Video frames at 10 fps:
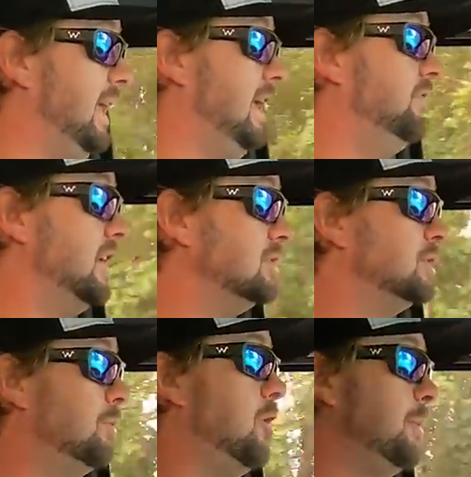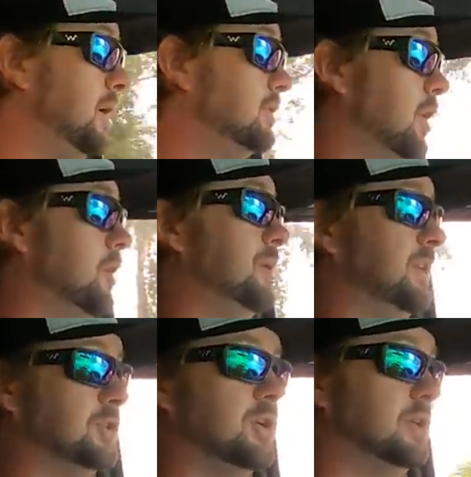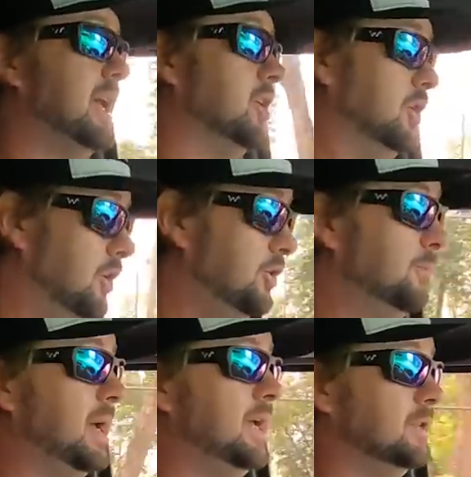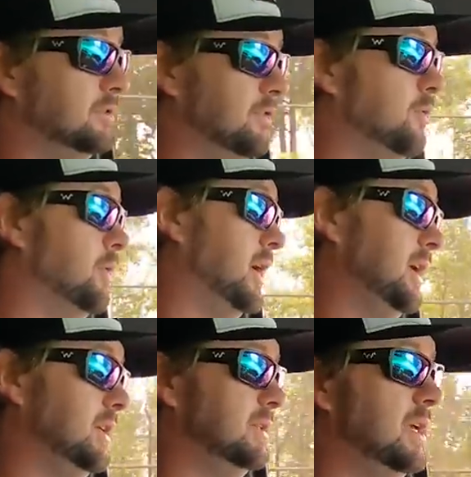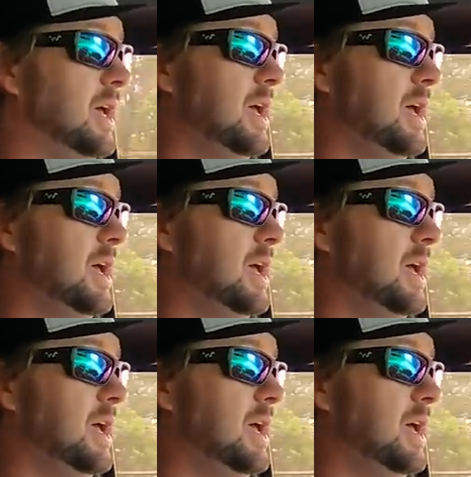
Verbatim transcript: If there's a smallmouth tournament that's going to take 100 pounds for 4 days,